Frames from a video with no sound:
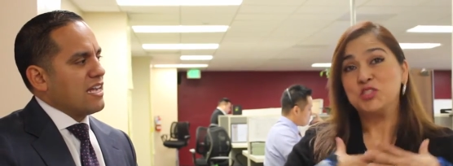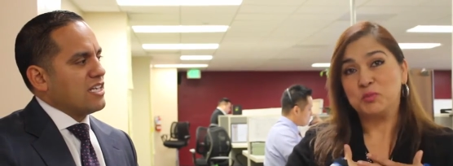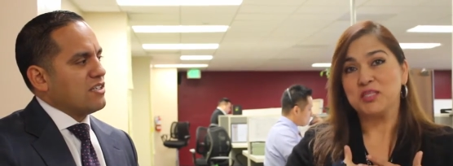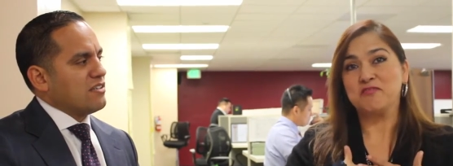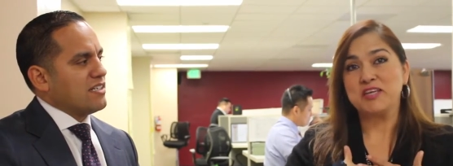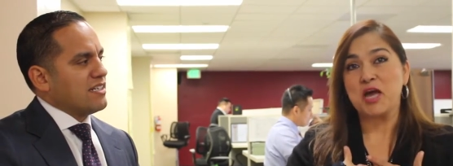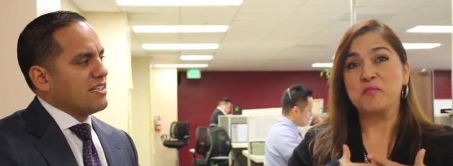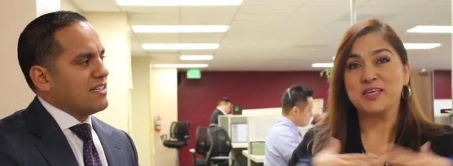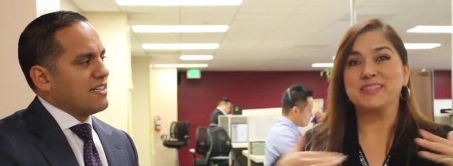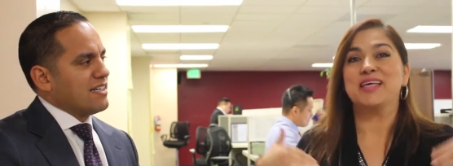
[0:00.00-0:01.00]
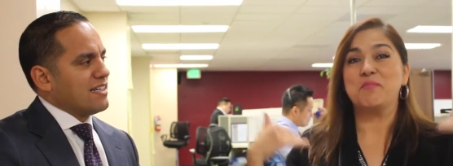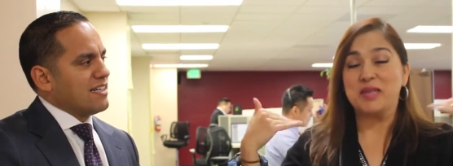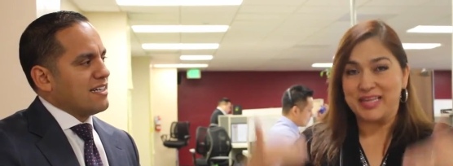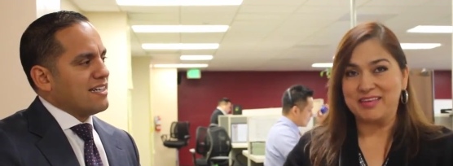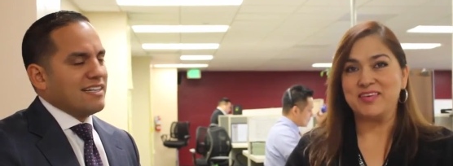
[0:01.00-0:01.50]
Speaker 1: do believe it now because
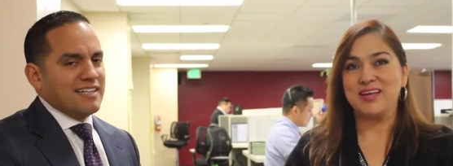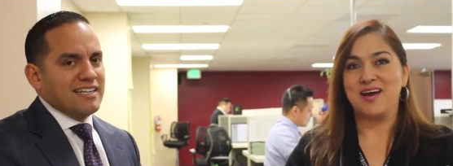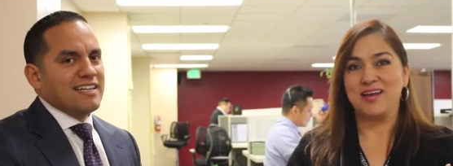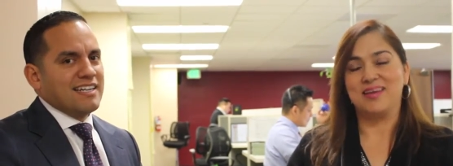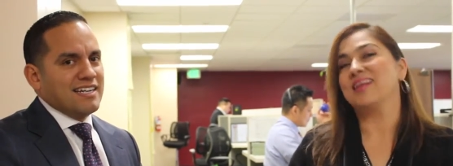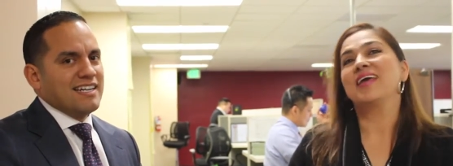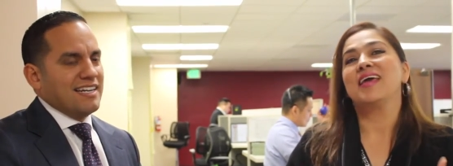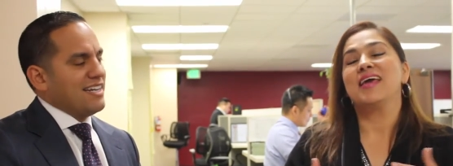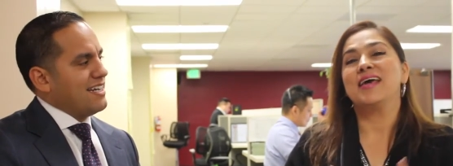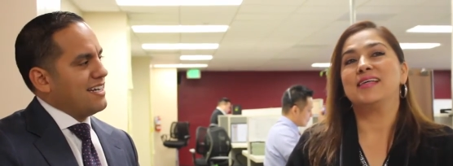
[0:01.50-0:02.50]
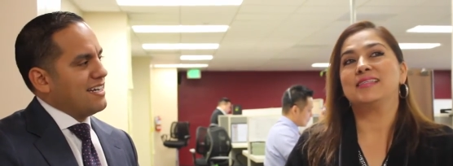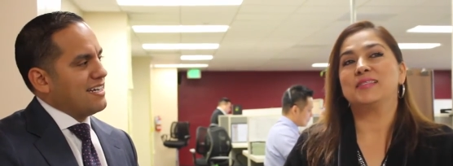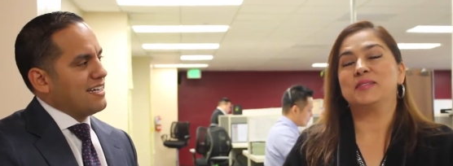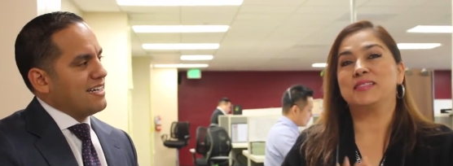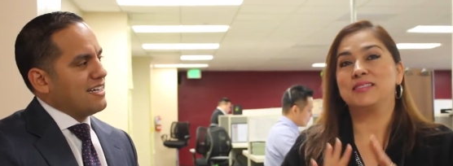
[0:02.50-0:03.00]
I'm living on it.
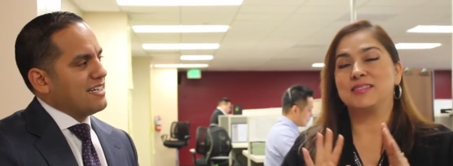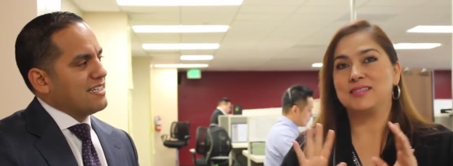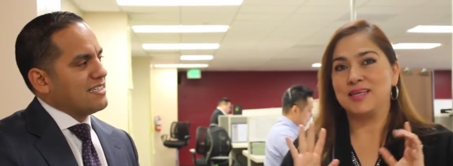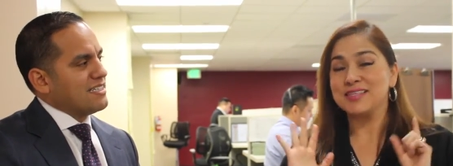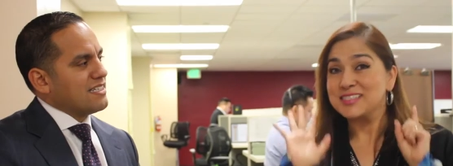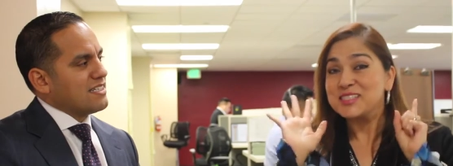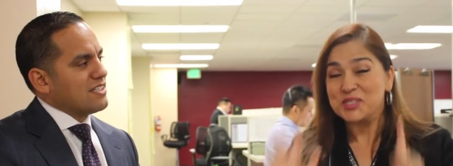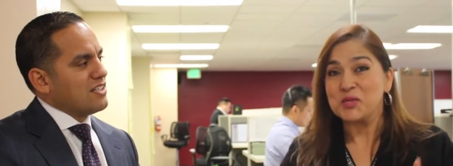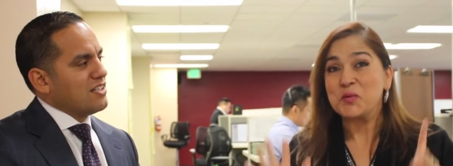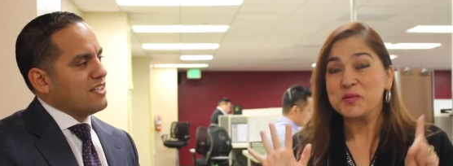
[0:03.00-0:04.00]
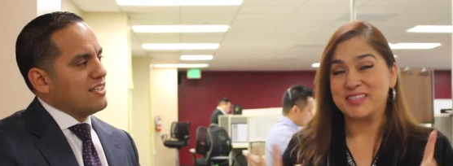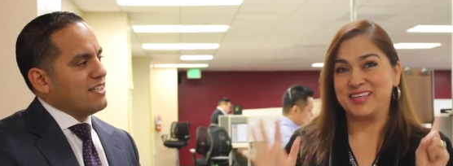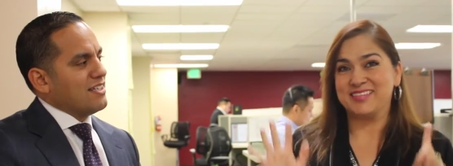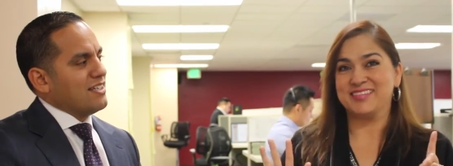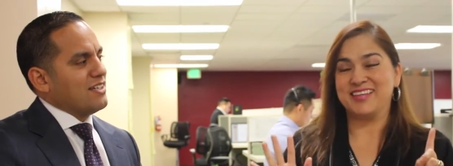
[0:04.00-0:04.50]
It's six
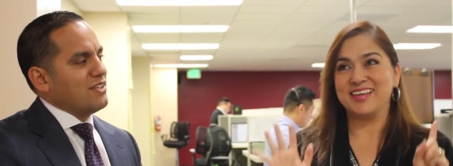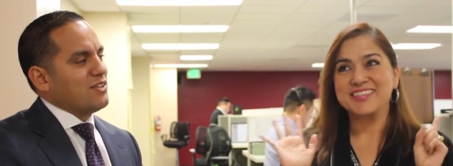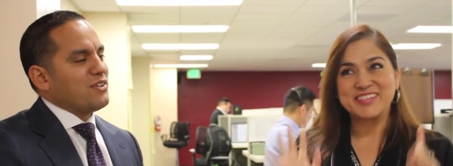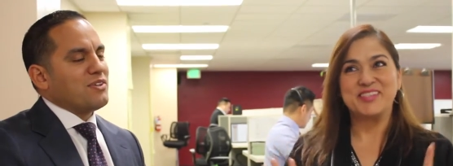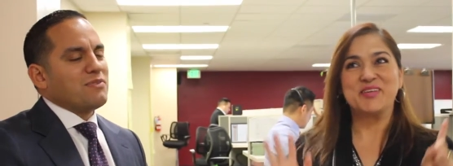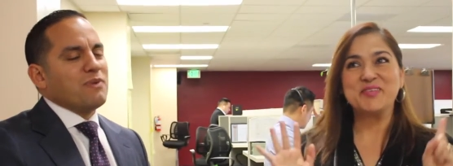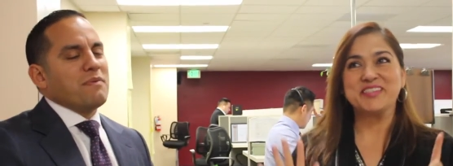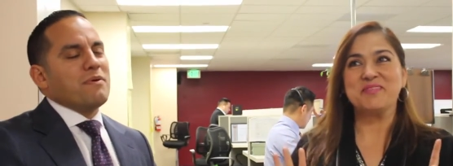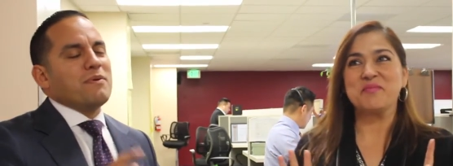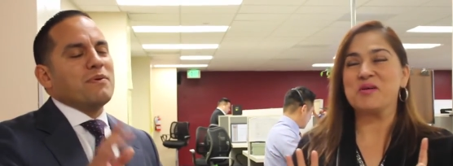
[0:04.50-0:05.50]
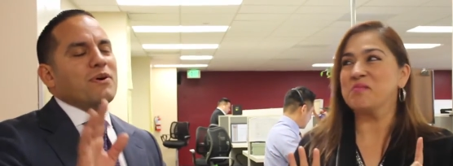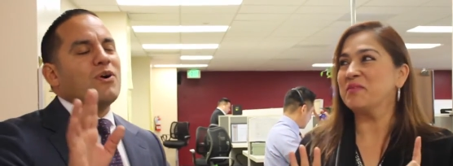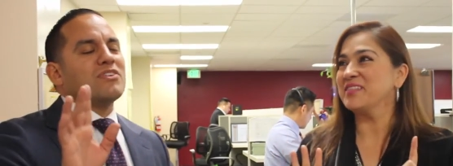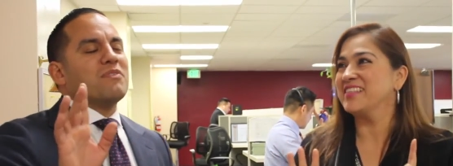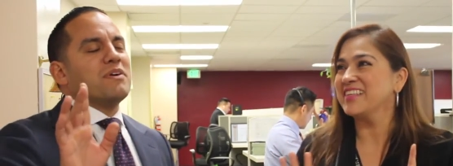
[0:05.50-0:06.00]
closing, six closing. Wait, wait, wait,
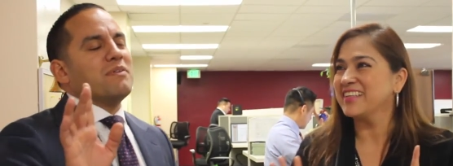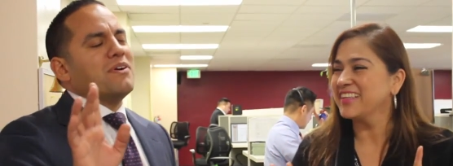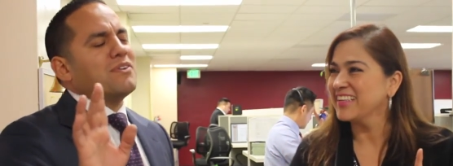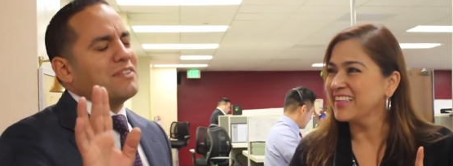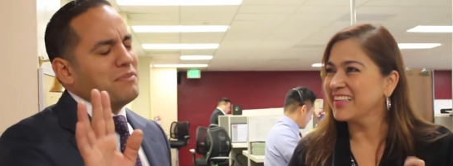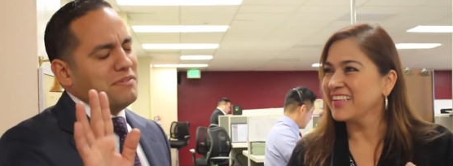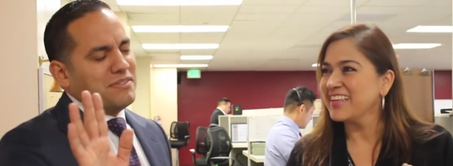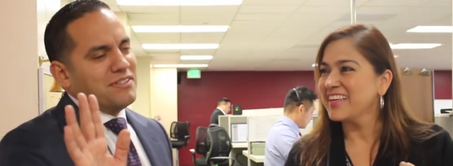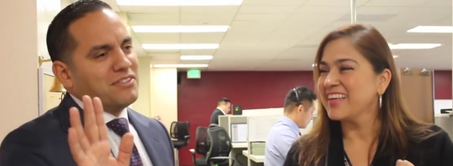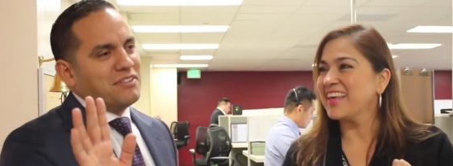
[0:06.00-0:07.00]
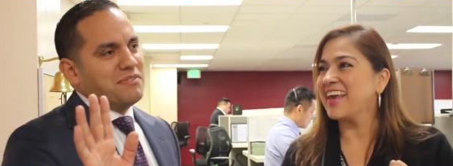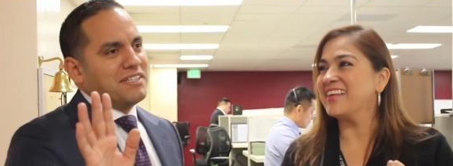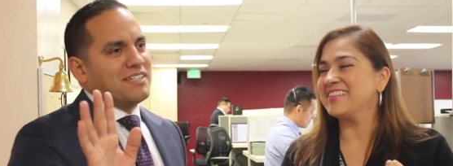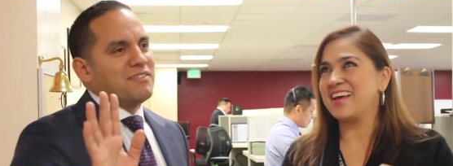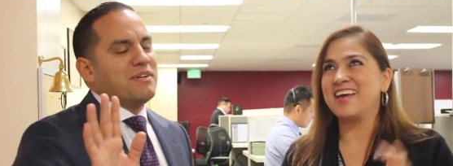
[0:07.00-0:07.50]
wait almost,
Speaker 2: hold on, wait, wait, hold on, wait, hold on.
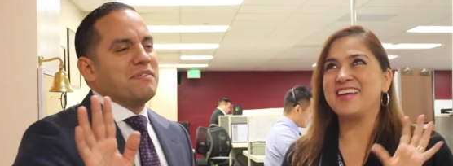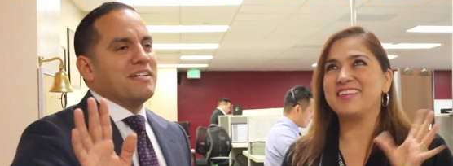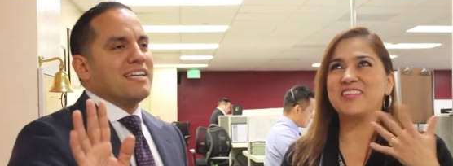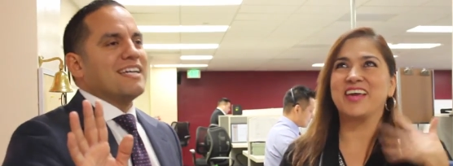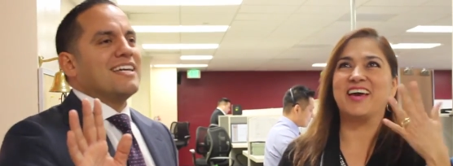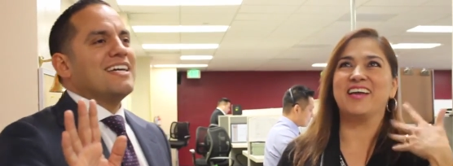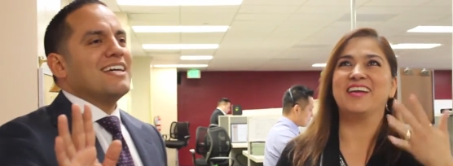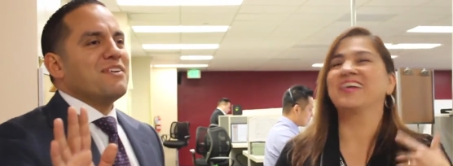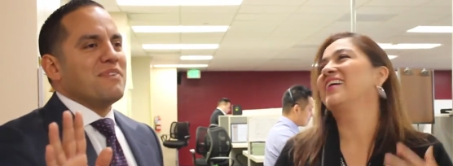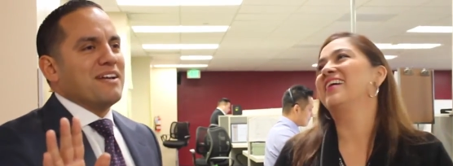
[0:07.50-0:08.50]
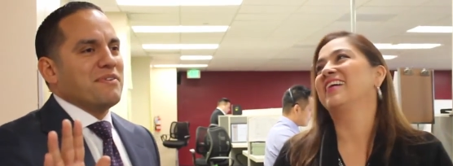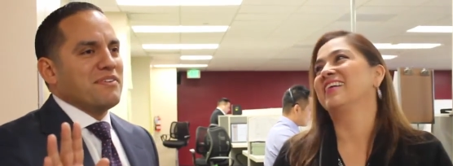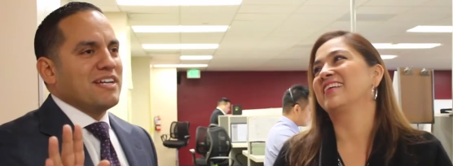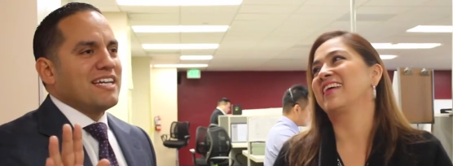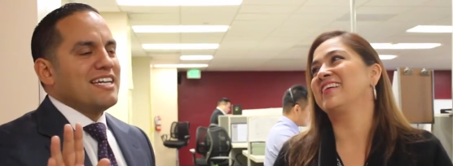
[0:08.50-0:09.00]
Yes, I. Wait, wait. Oh my God. Wait,
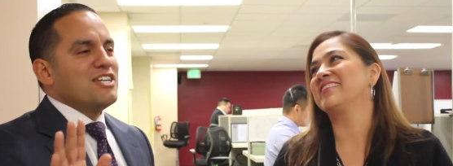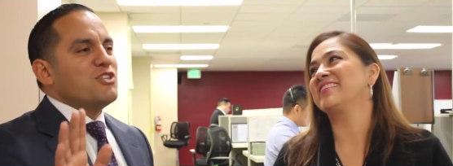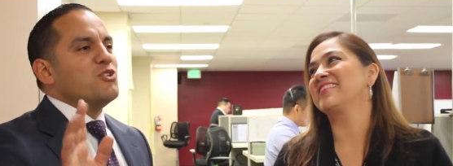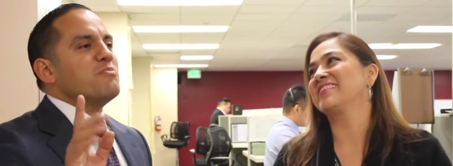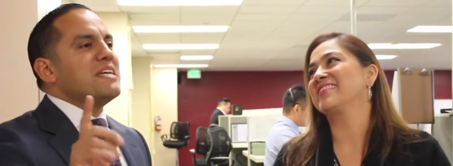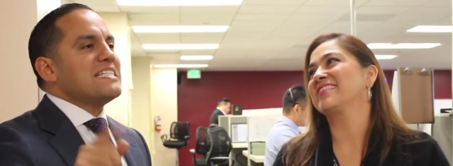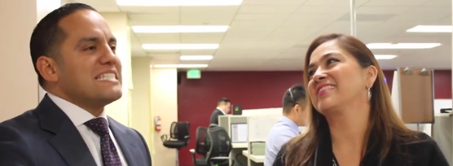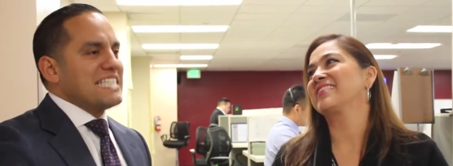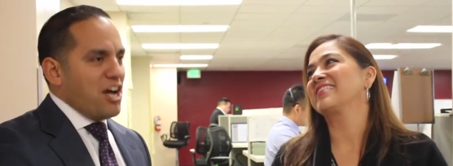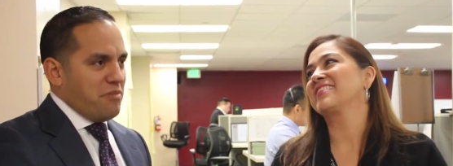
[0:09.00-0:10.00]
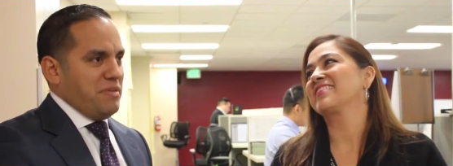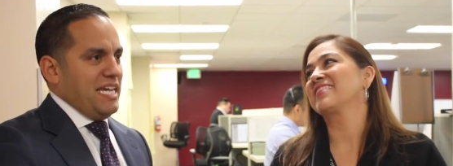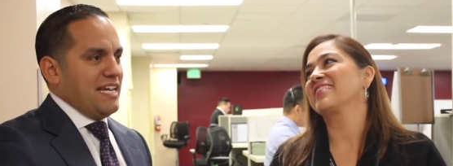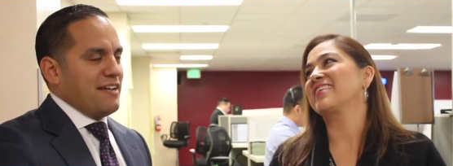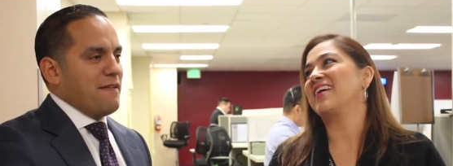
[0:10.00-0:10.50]
wait, wait. Yes. You mean to tell me
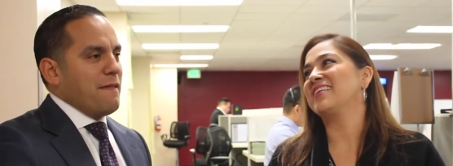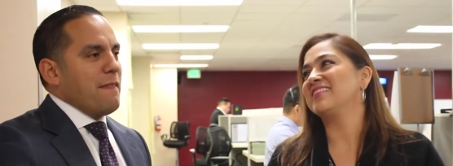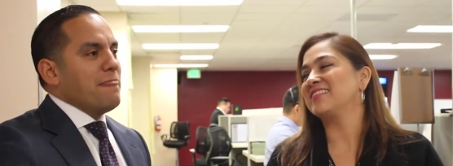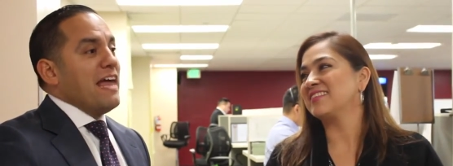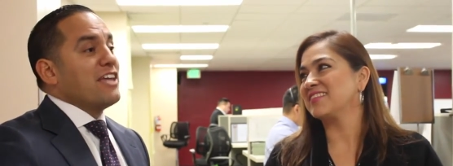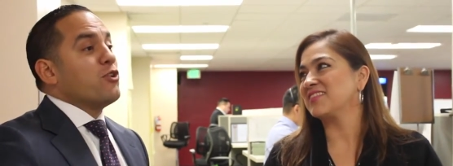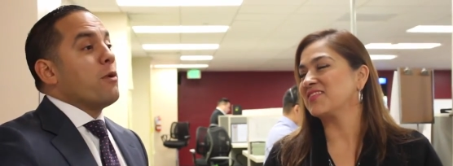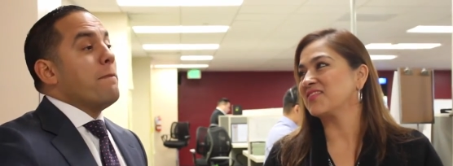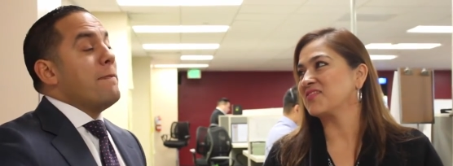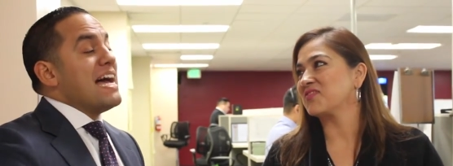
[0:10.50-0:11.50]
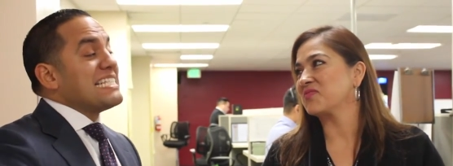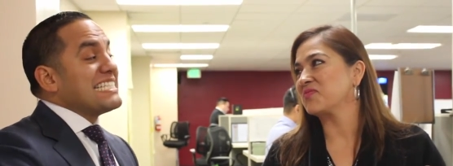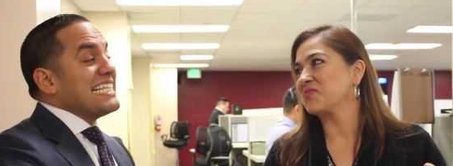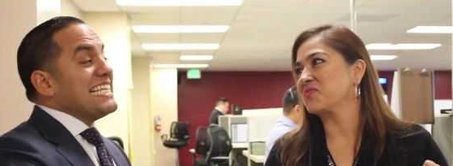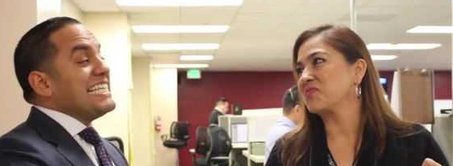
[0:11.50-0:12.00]
yes. that your best